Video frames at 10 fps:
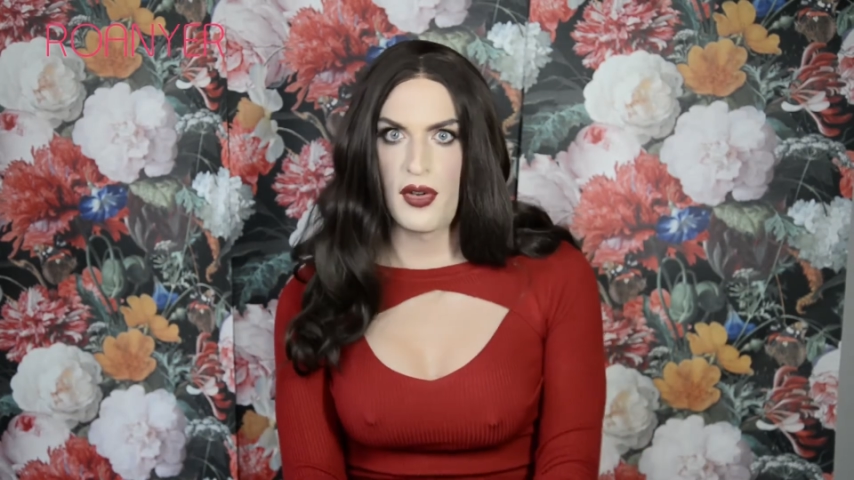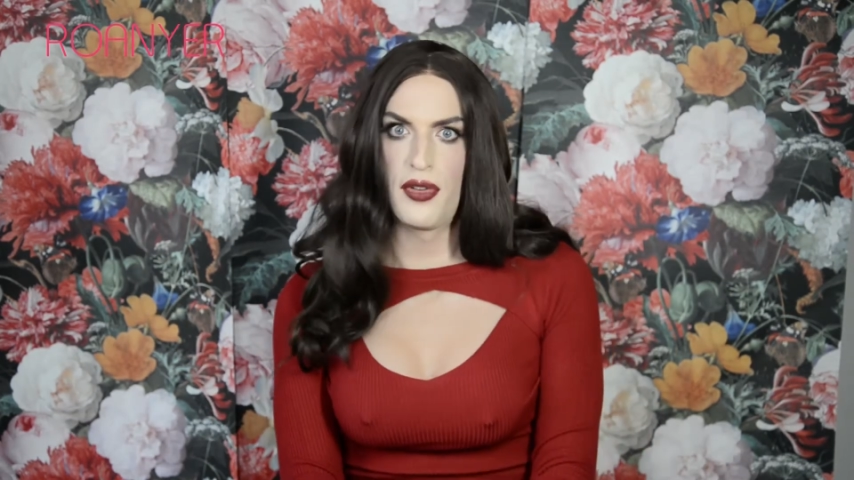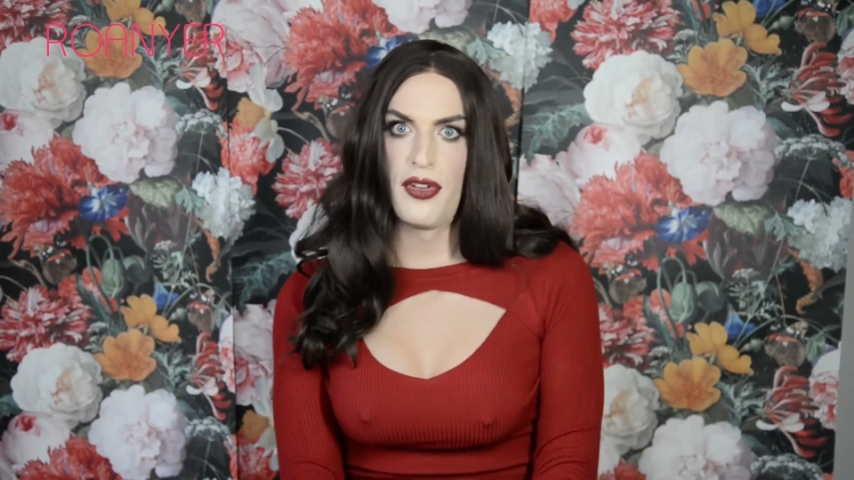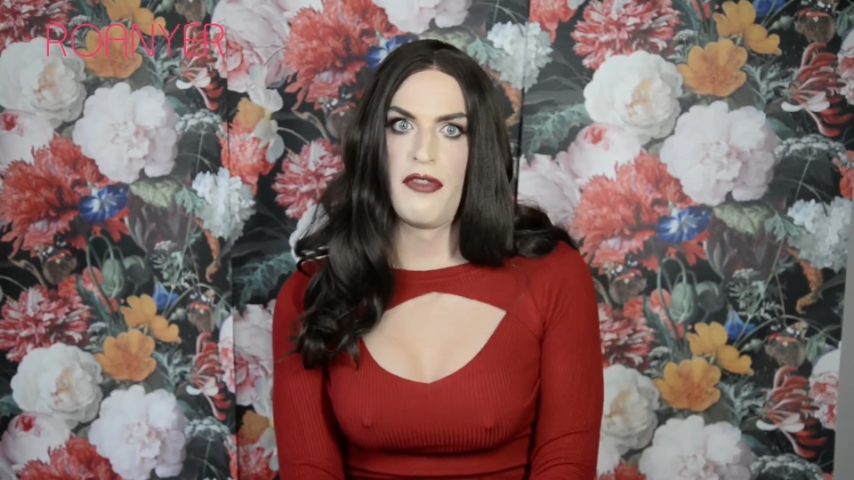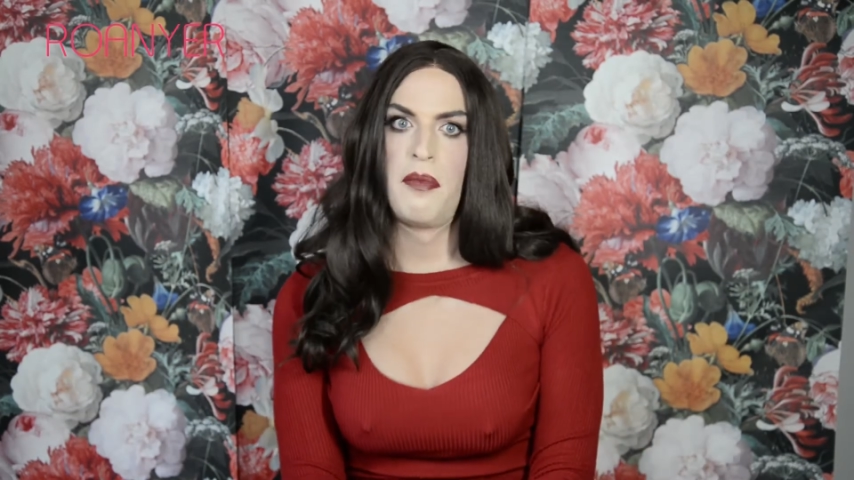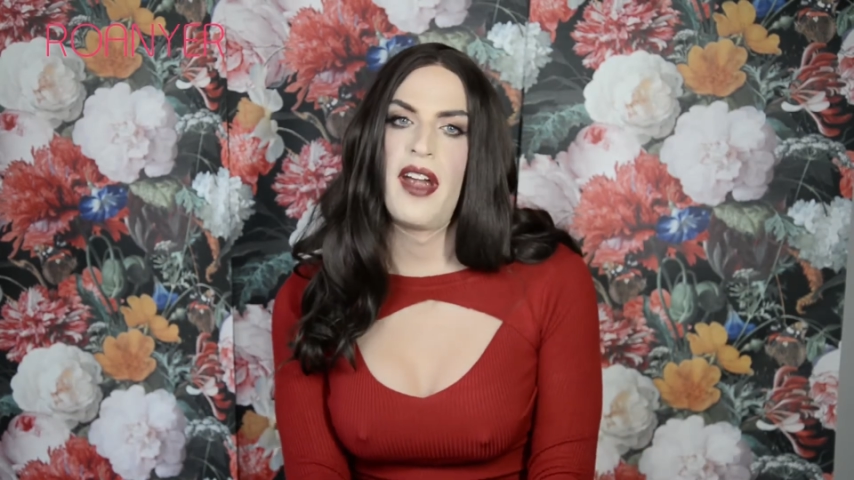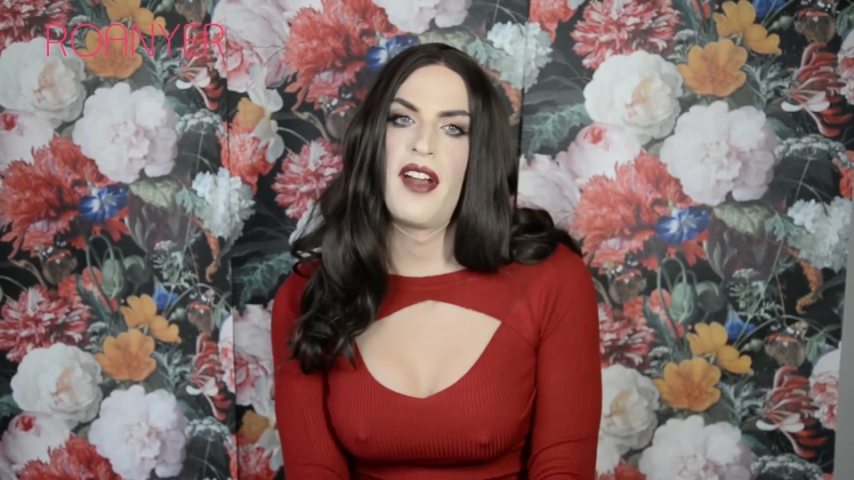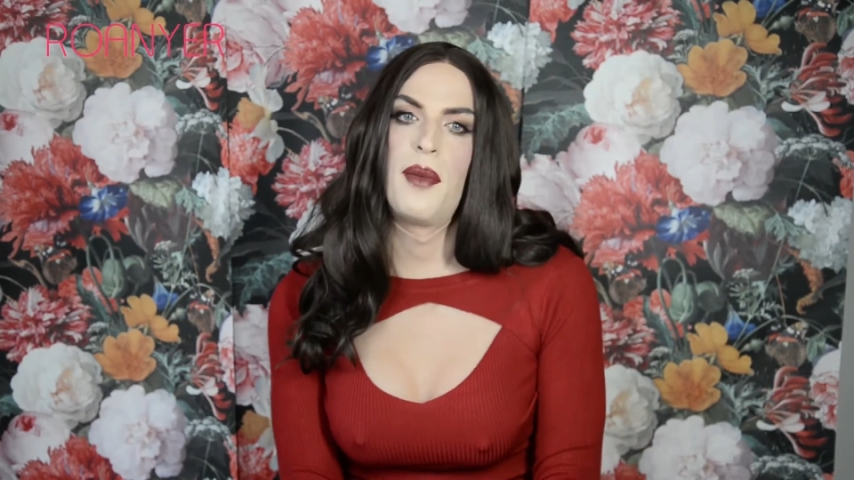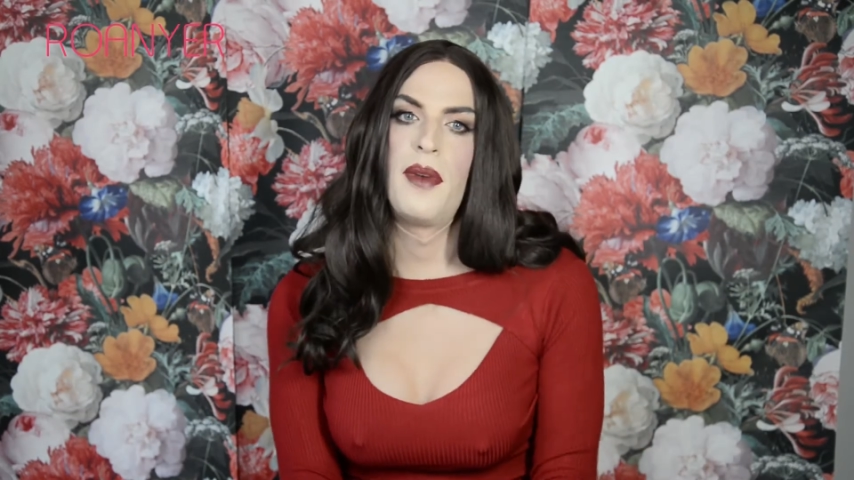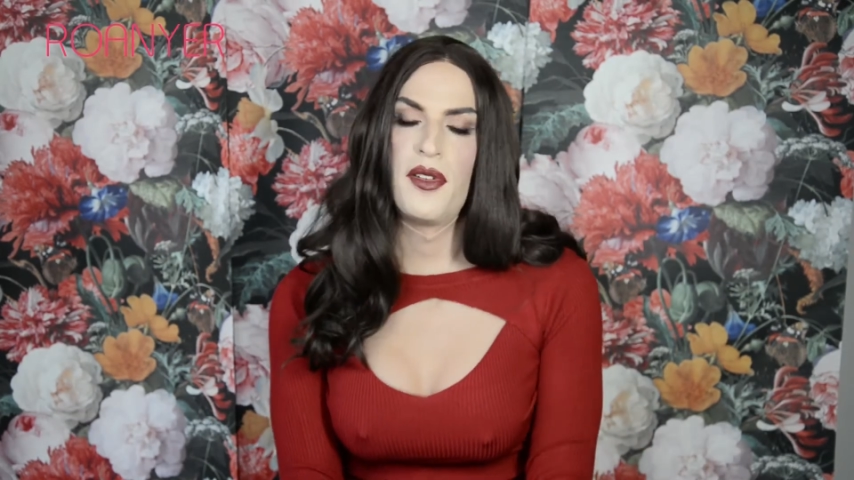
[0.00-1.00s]
also of
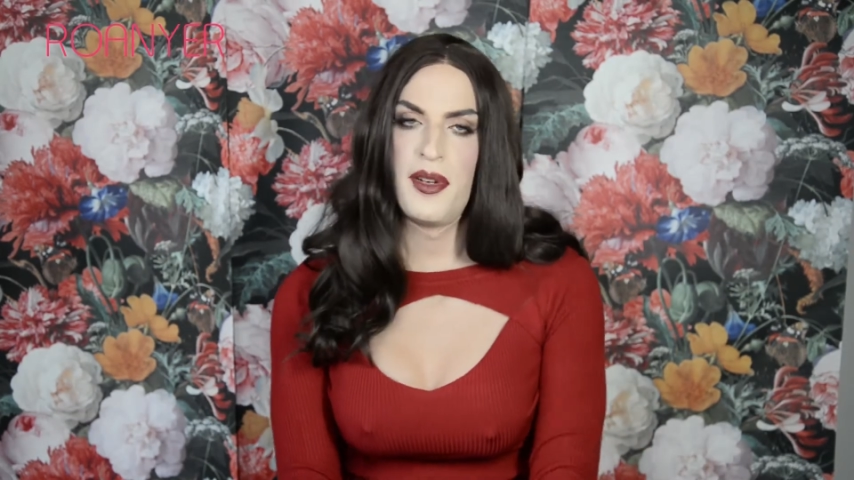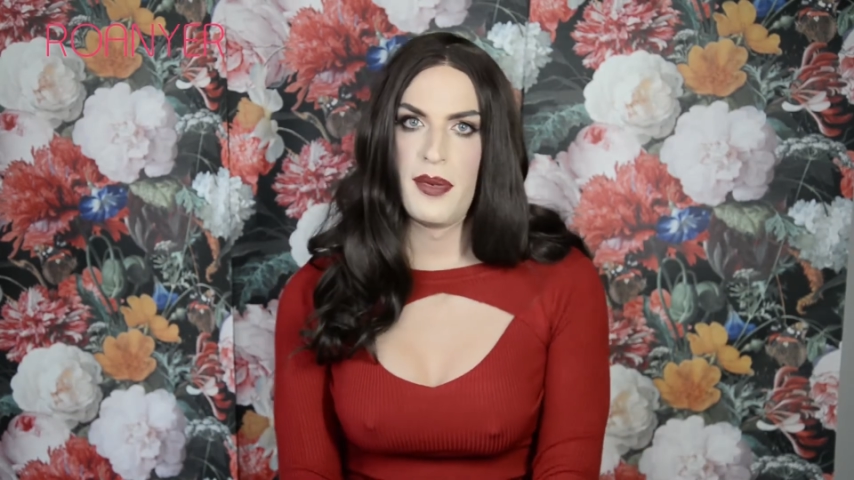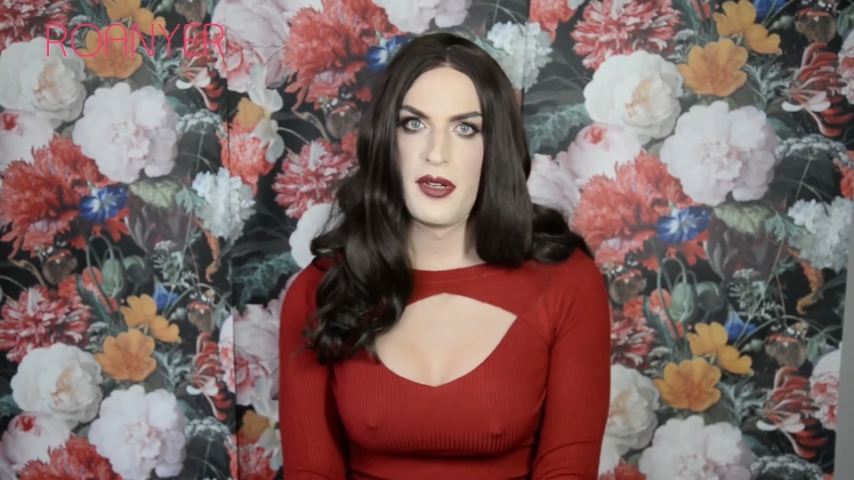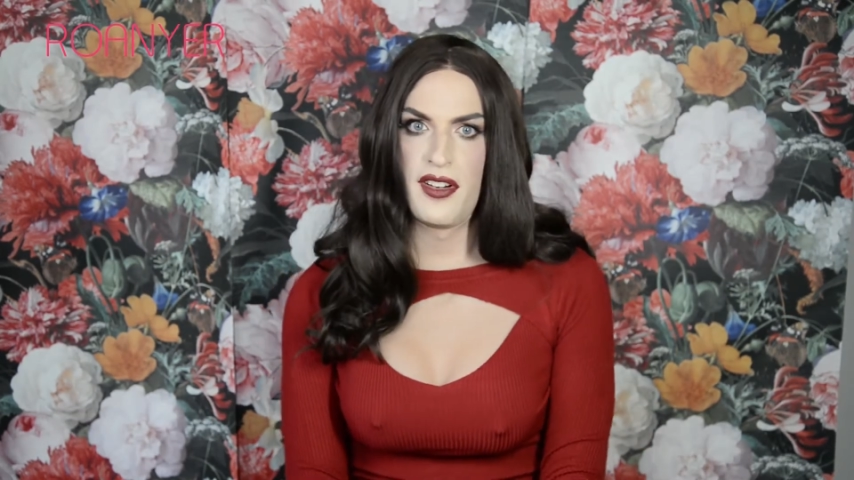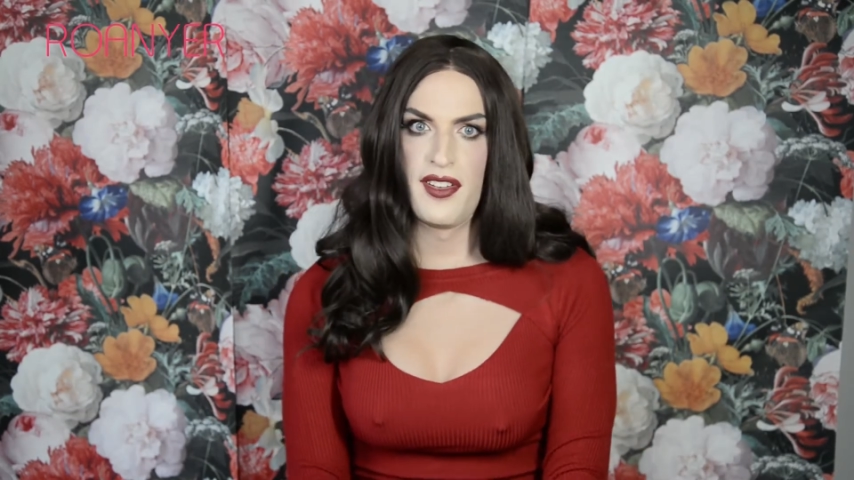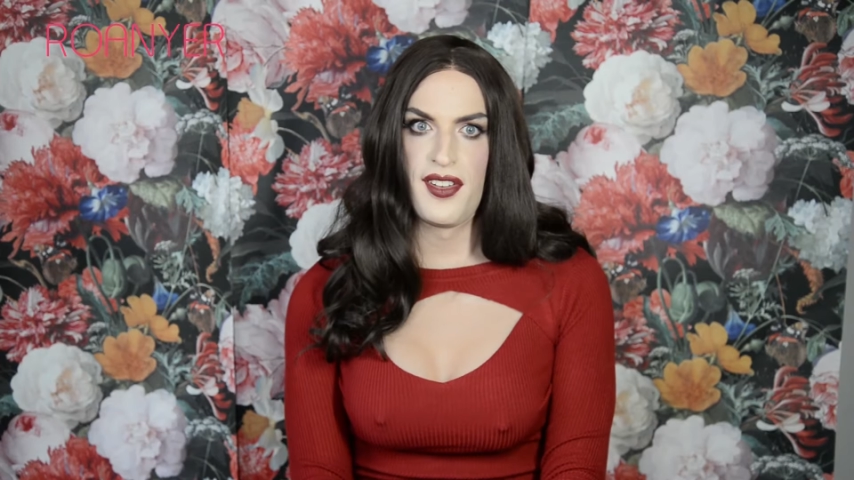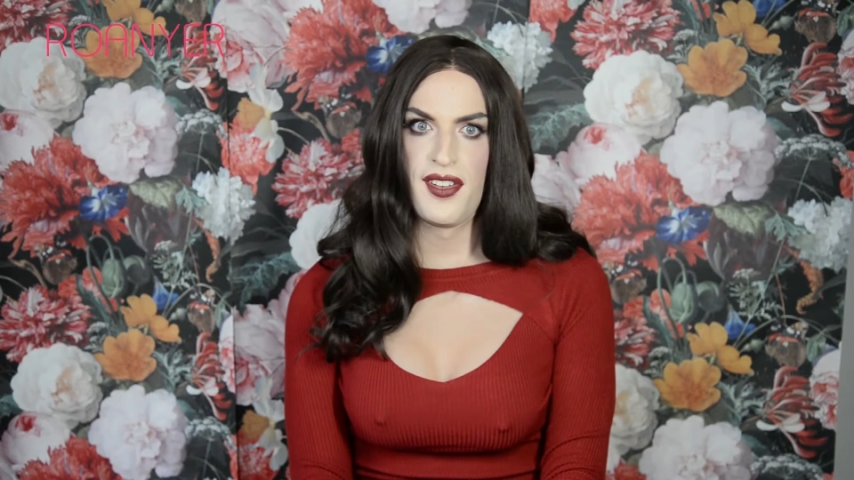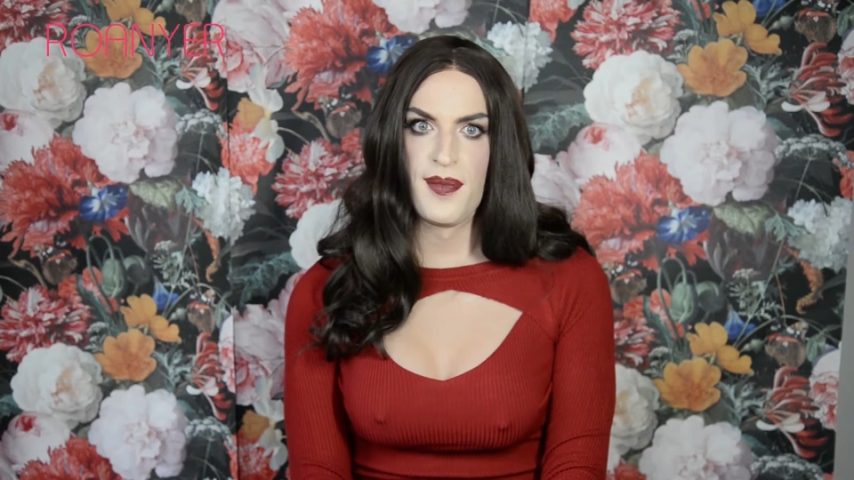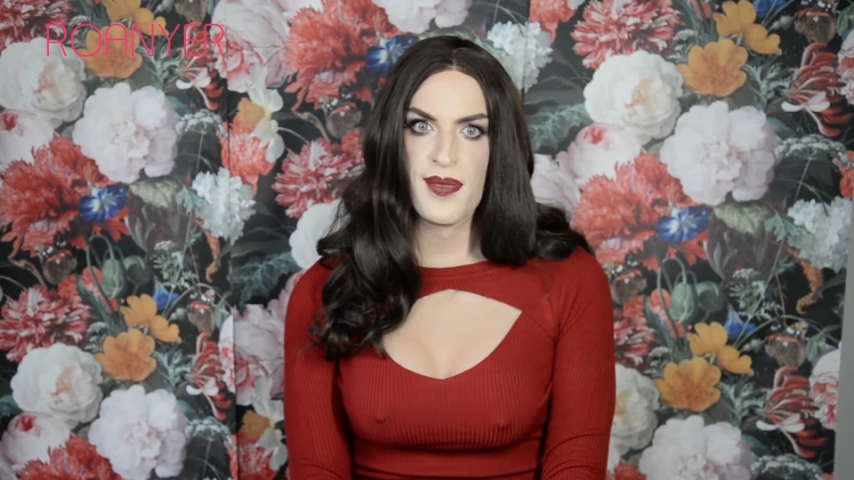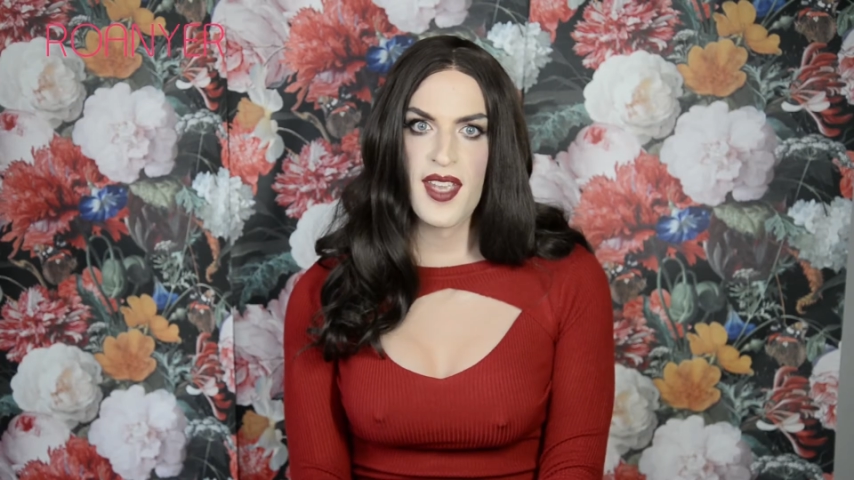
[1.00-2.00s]
paramount importance.